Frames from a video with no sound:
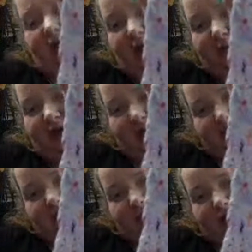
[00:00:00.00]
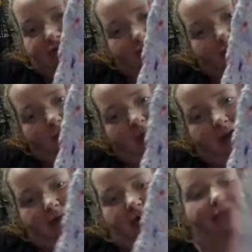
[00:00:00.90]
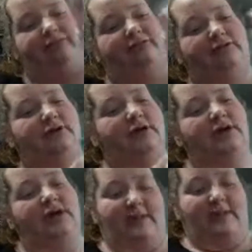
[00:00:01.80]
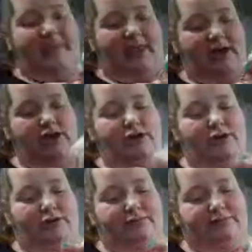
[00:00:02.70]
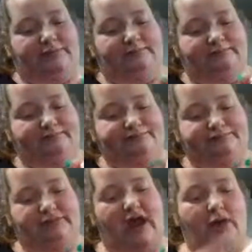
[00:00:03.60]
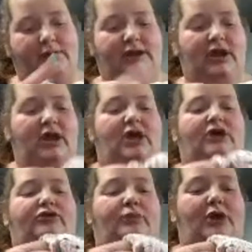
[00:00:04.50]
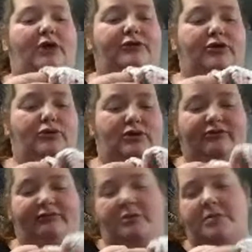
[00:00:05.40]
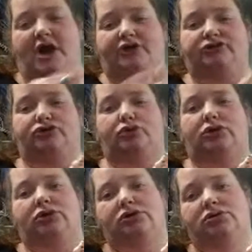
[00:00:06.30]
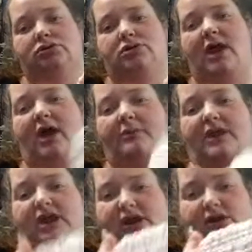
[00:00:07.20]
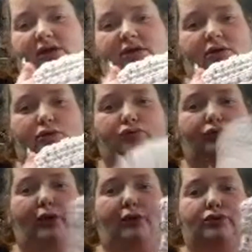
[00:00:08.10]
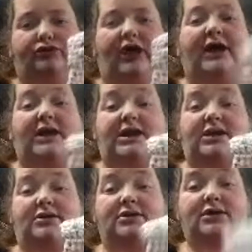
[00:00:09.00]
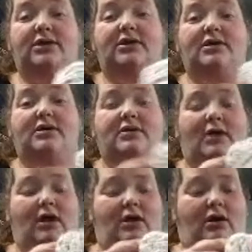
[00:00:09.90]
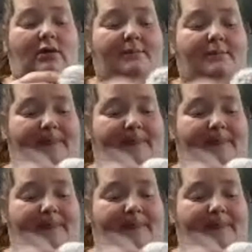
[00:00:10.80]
mean, I keep it as a reminder of, you know, how many, because what I'll do is if I'm not sure how many rows I need, um,